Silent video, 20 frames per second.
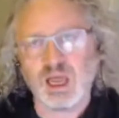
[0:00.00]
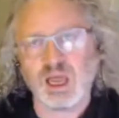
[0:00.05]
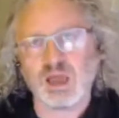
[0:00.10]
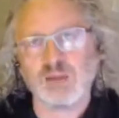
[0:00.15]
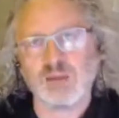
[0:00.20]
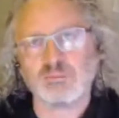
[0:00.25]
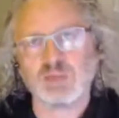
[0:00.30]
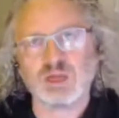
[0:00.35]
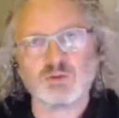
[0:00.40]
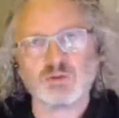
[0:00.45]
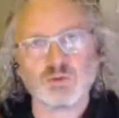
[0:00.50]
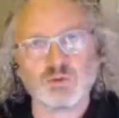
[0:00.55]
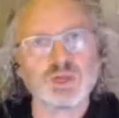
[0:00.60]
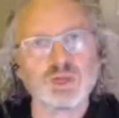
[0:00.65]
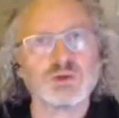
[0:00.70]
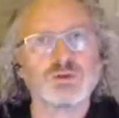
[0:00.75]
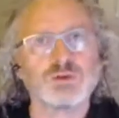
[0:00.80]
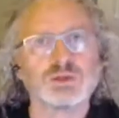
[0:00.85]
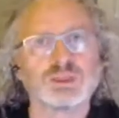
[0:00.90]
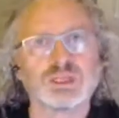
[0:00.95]
and
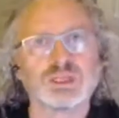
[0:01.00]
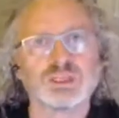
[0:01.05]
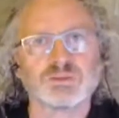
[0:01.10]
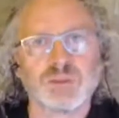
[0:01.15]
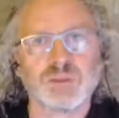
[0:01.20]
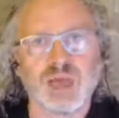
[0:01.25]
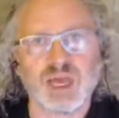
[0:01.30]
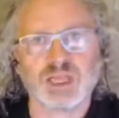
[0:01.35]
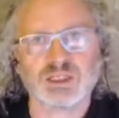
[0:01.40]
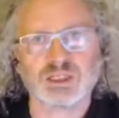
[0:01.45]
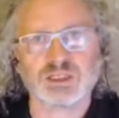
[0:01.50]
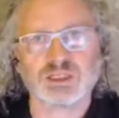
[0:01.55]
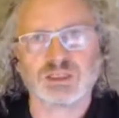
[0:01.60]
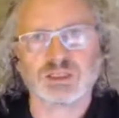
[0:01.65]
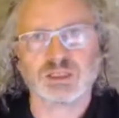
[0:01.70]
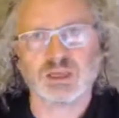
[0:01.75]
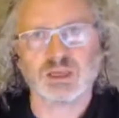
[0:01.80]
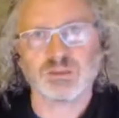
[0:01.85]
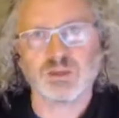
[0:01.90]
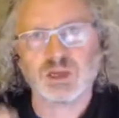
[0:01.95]
reuse these
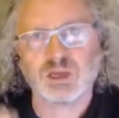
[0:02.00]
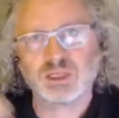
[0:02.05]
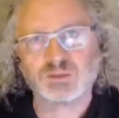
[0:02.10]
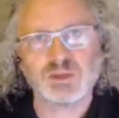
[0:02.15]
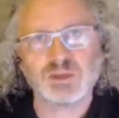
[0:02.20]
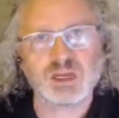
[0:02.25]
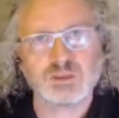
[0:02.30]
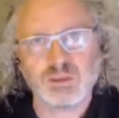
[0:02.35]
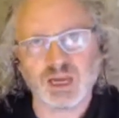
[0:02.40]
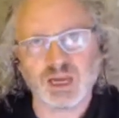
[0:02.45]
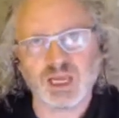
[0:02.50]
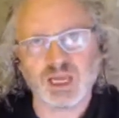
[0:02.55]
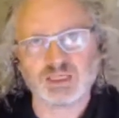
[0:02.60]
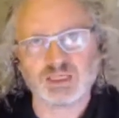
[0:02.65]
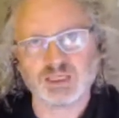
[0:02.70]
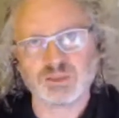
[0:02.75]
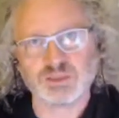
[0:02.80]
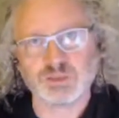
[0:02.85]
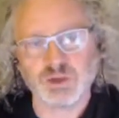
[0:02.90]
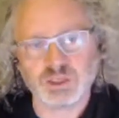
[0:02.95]
parts by as many
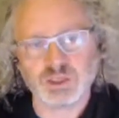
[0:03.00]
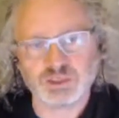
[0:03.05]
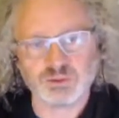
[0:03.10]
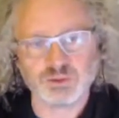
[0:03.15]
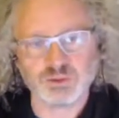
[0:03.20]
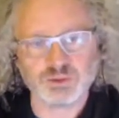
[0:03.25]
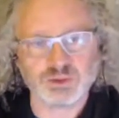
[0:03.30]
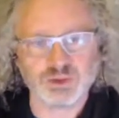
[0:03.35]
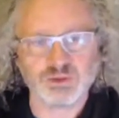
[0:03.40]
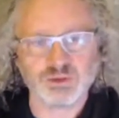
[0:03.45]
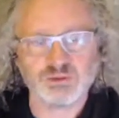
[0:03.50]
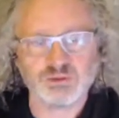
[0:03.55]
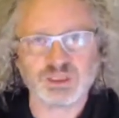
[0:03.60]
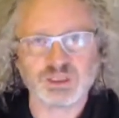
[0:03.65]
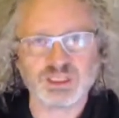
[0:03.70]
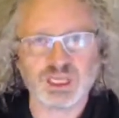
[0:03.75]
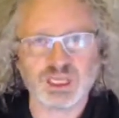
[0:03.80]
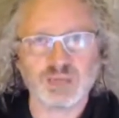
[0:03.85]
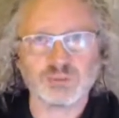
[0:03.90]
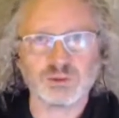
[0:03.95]
players as possible. So for
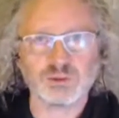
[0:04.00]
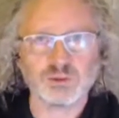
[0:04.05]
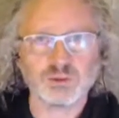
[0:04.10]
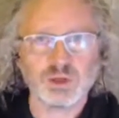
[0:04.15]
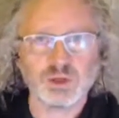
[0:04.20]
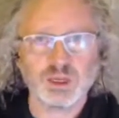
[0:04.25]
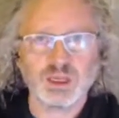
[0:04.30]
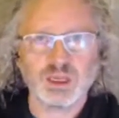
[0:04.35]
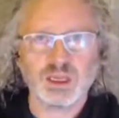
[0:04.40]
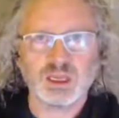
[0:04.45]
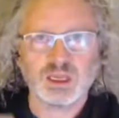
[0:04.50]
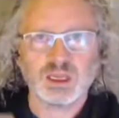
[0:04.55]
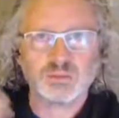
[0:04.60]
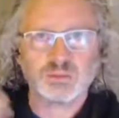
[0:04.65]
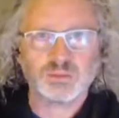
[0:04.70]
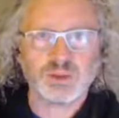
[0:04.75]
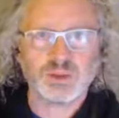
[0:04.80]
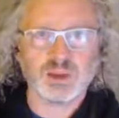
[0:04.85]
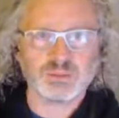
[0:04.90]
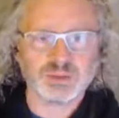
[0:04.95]
example, in
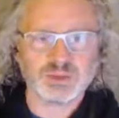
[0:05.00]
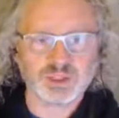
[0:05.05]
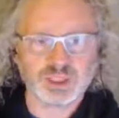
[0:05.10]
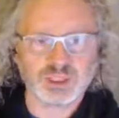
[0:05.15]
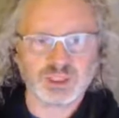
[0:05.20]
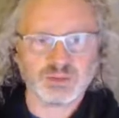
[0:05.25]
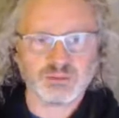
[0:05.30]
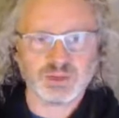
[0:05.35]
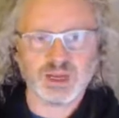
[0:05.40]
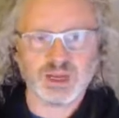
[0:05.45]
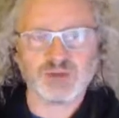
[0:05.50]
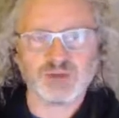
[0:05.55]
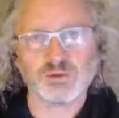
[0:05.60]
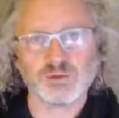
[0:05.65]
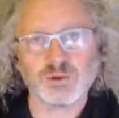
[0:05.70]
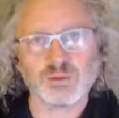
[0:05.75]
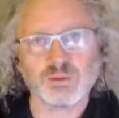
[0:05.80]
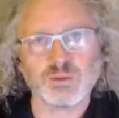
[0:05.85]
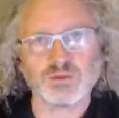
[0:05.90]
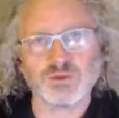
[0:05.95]
a publishing
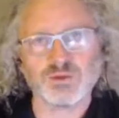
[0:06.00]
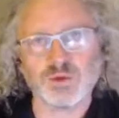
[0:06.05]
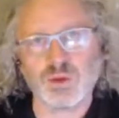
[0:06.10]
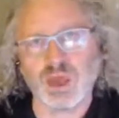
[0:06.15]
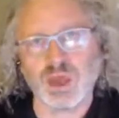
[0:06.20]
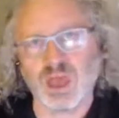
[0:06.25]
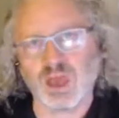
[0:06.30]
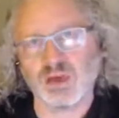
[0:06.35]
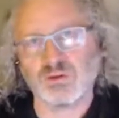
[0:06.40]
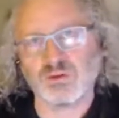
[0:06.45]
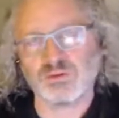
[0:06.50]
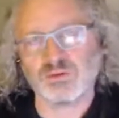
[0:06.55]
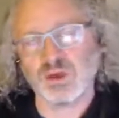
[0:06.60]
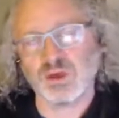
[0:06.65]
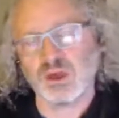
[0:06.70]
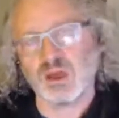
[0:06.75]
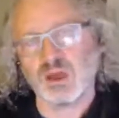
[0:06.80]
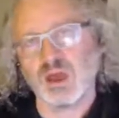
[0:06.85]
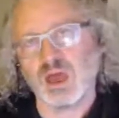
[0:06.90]
platform, if you have